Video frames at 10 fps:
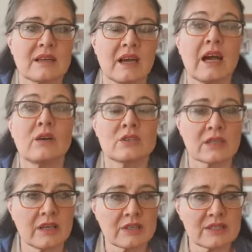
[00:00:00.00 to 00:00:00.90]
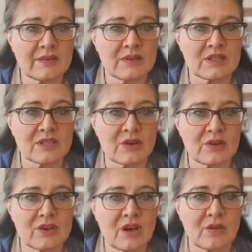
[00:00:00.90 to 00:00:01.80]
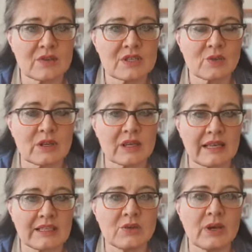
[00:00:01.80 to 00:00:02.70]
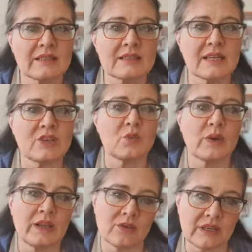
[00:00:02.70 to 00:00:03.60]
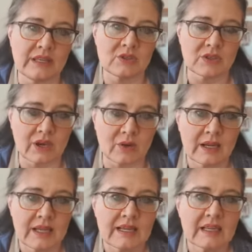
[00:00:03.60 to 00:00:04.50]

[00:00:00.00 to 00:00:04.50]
Our safety and security officer will collect you and take you where you need to go.